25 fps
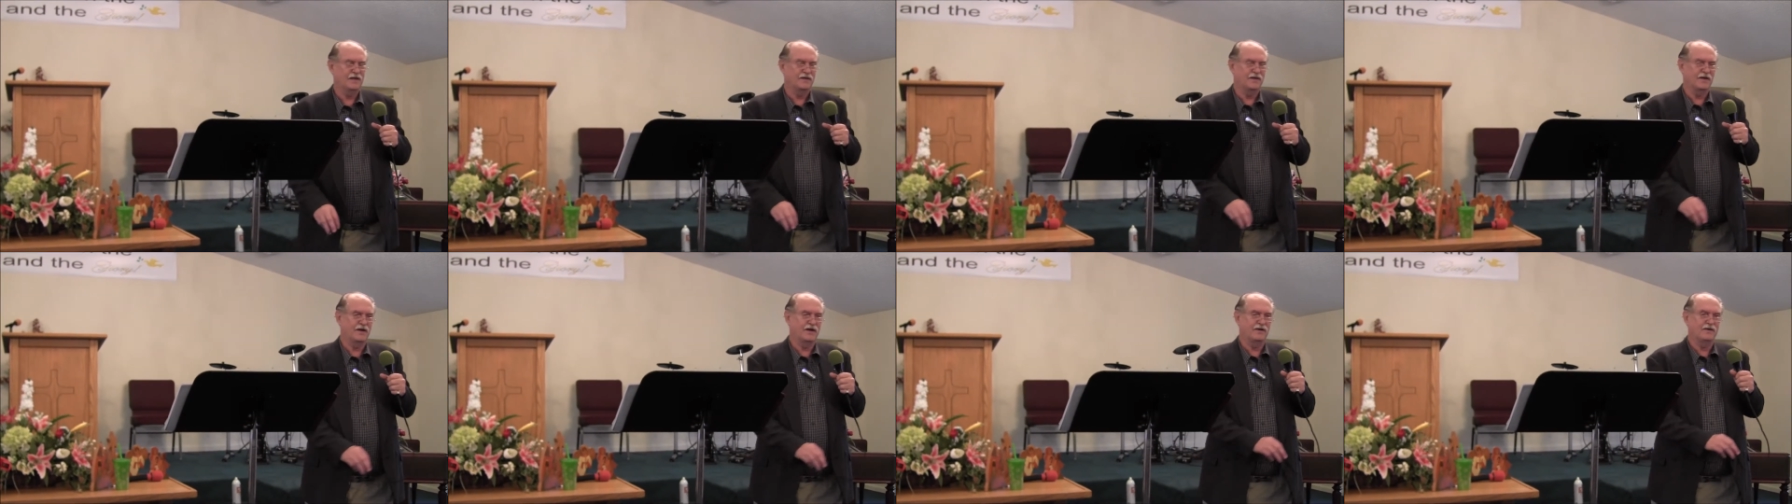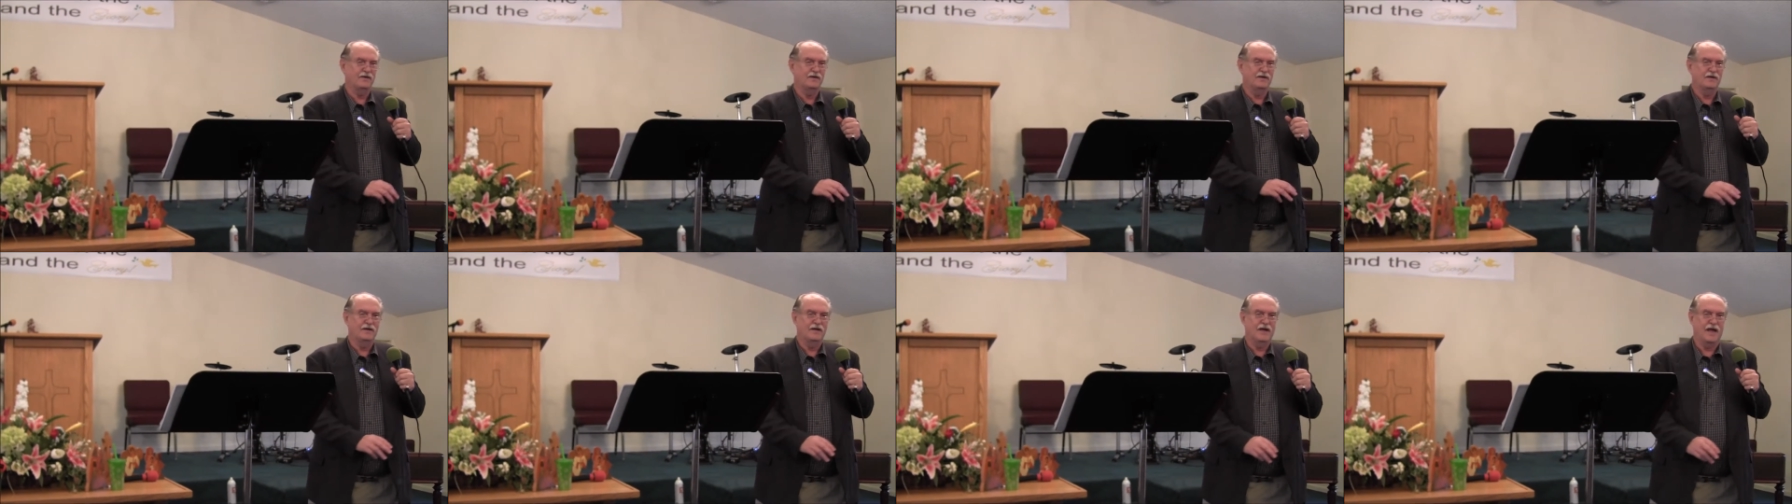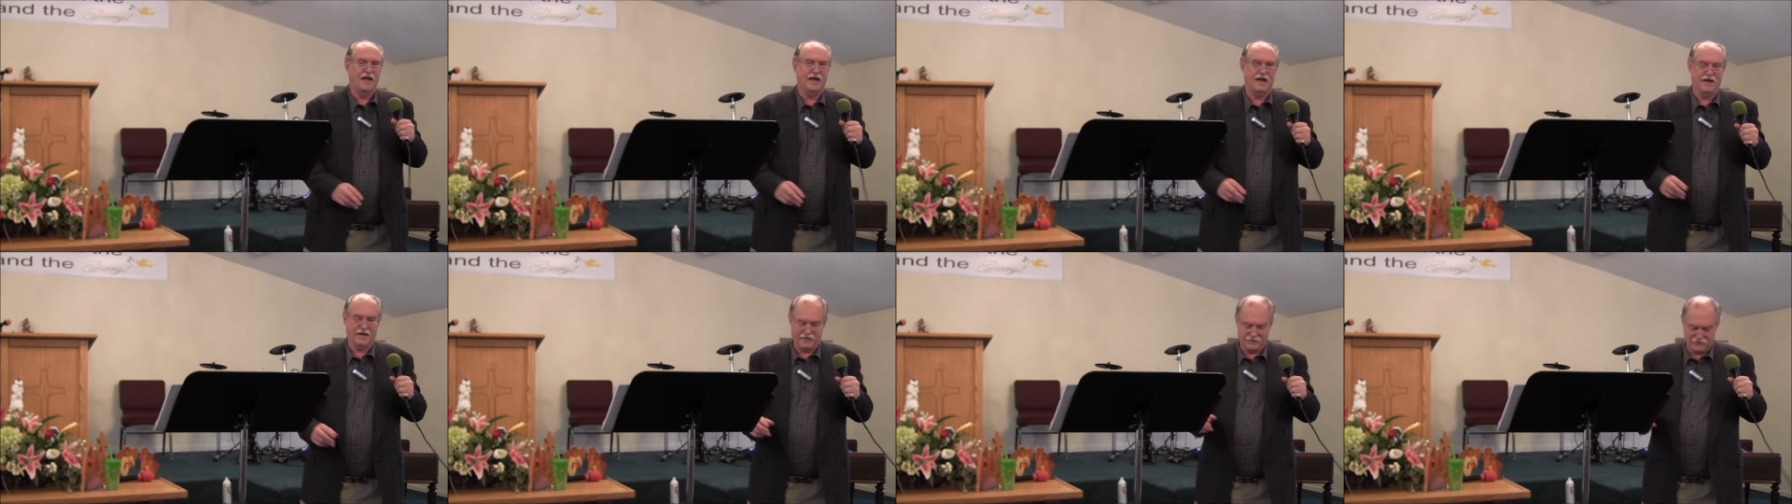there,
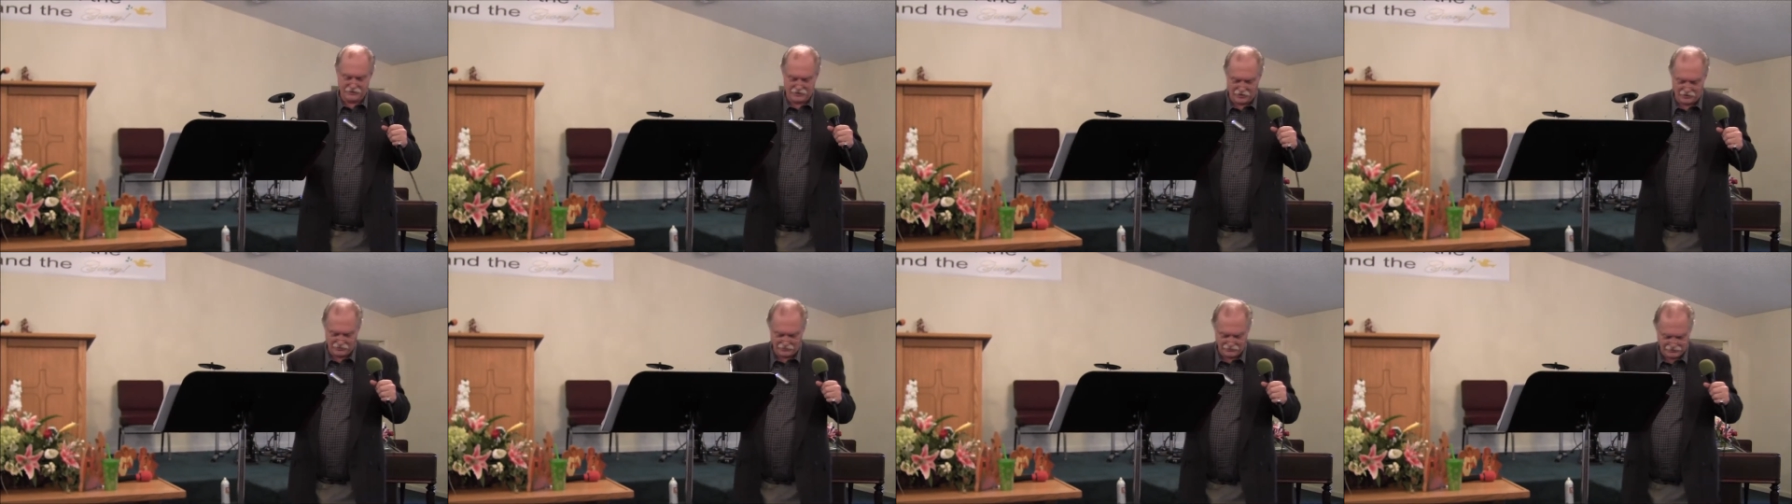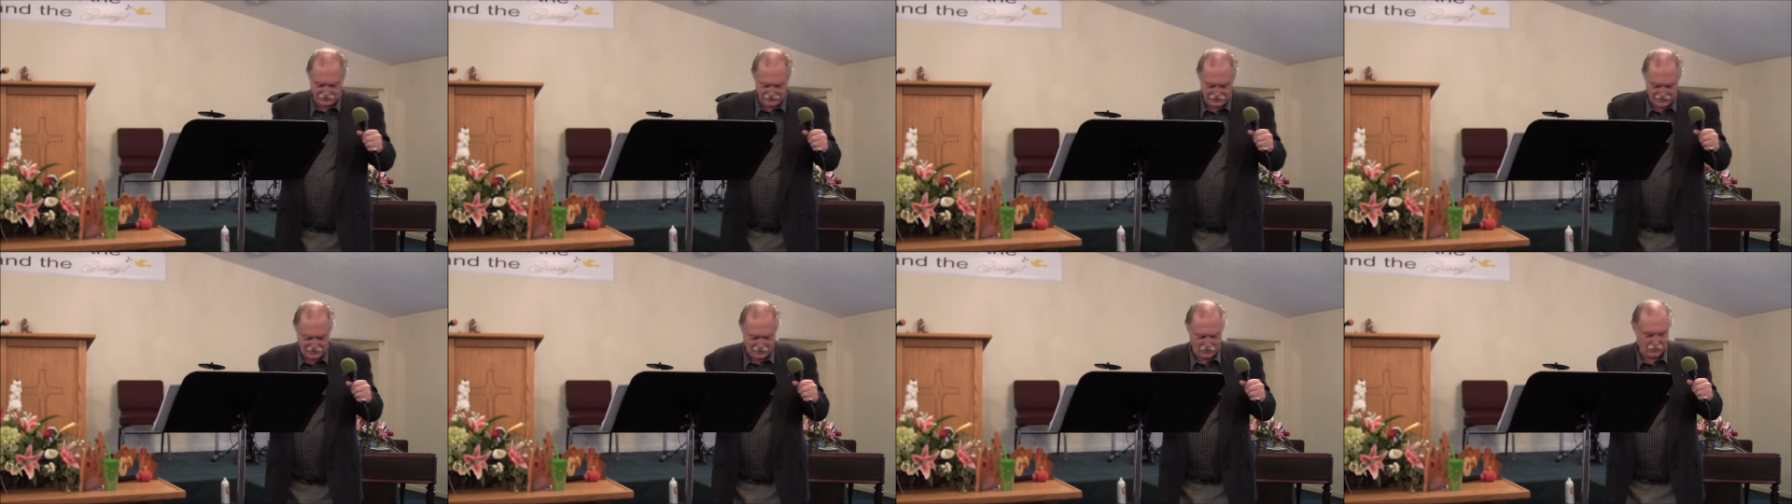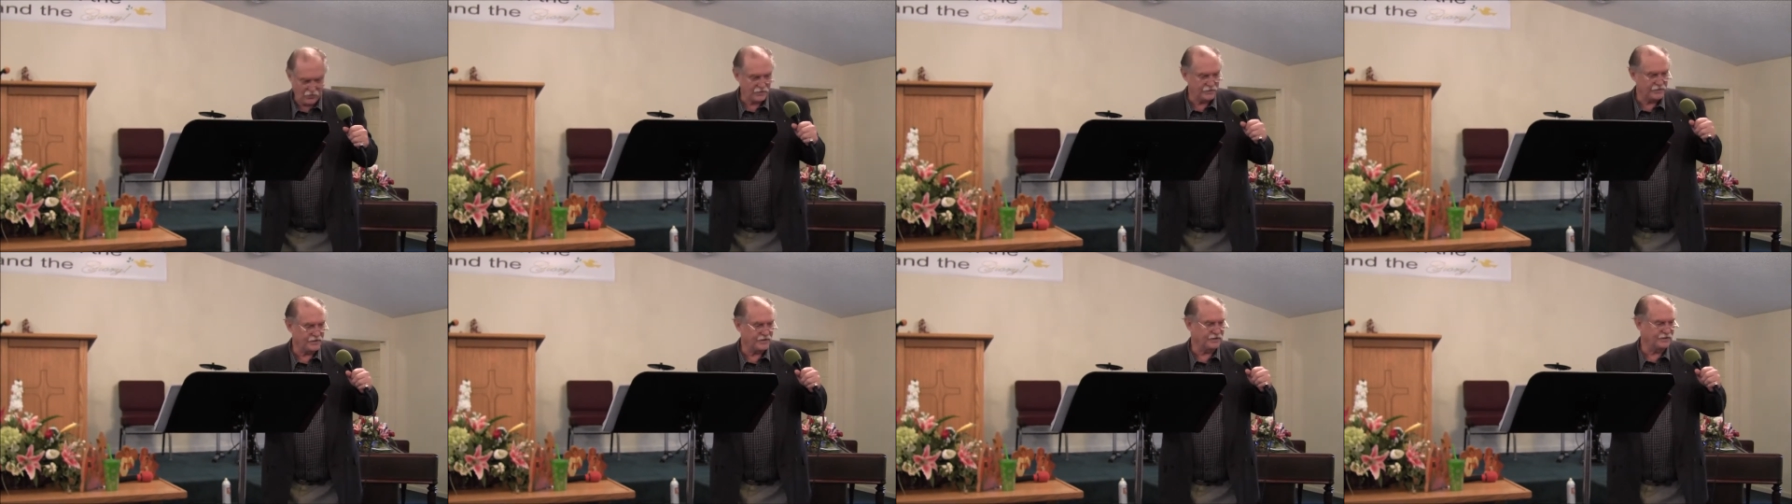and it shows
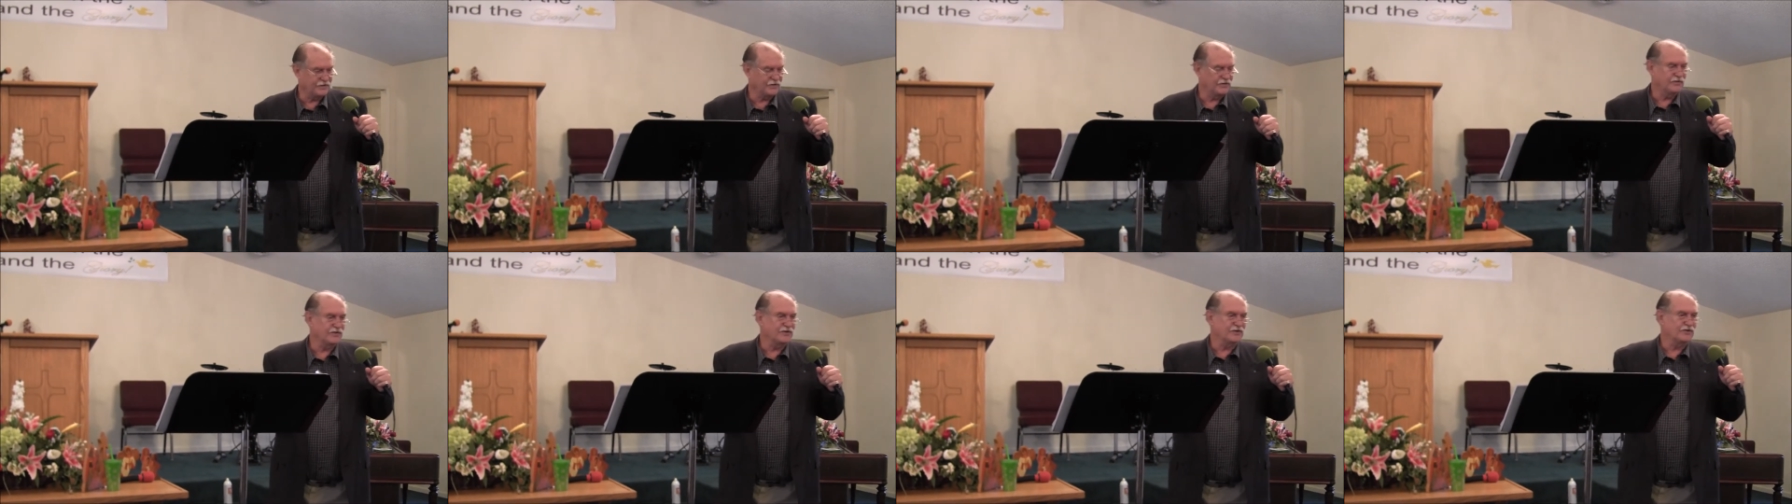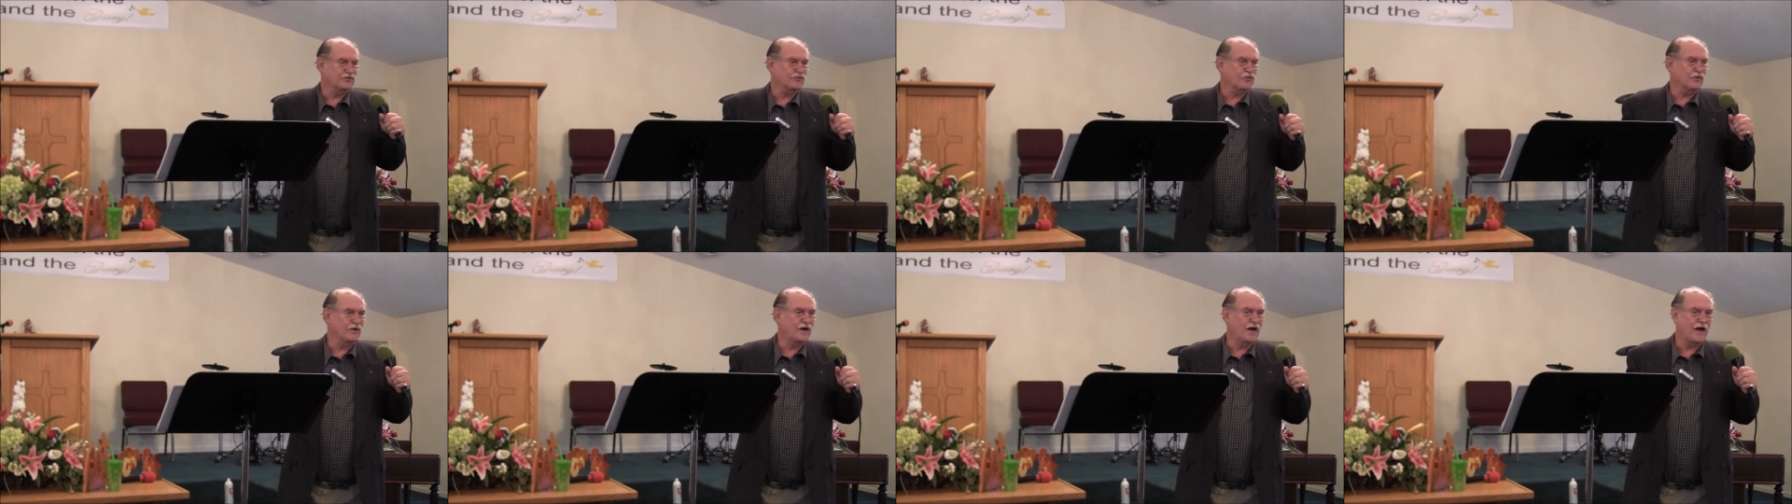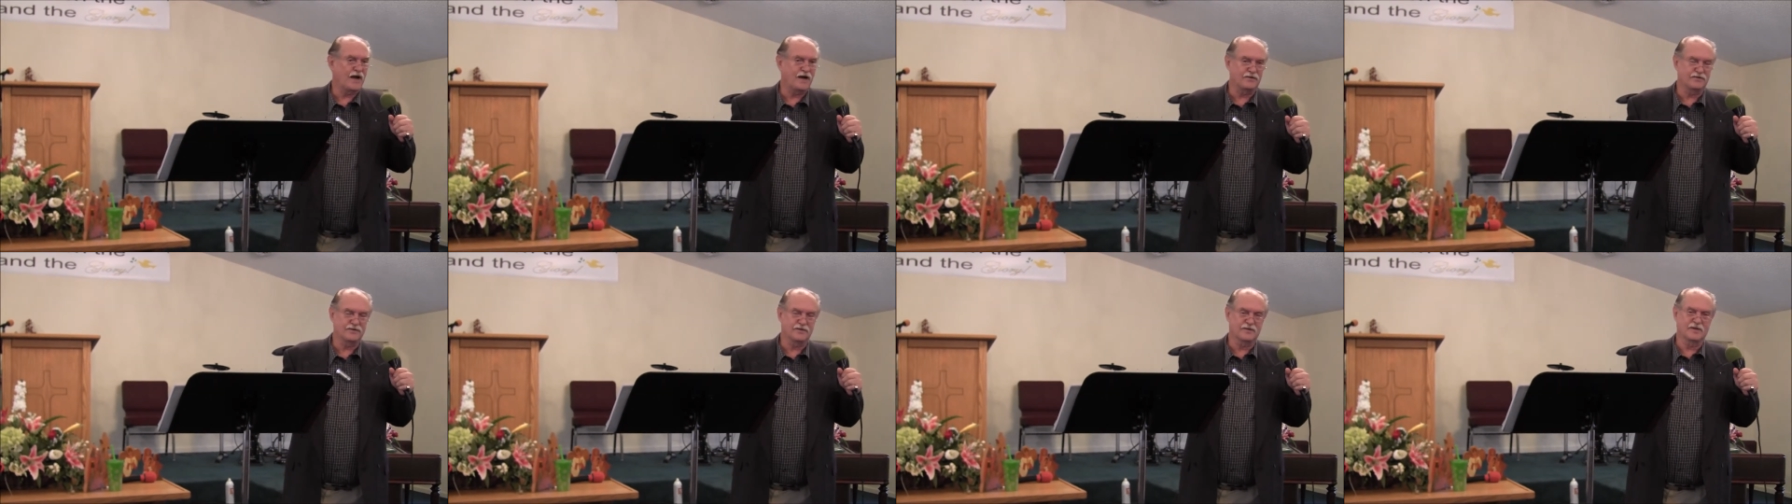where they do the tree
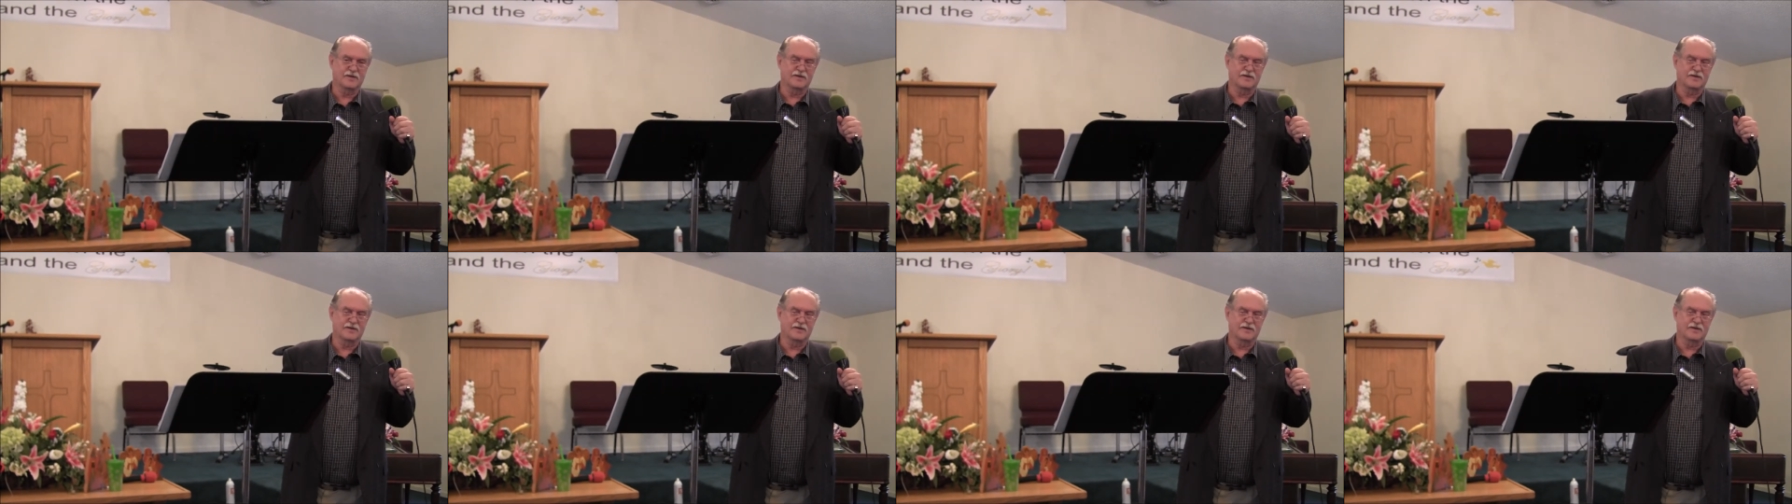house.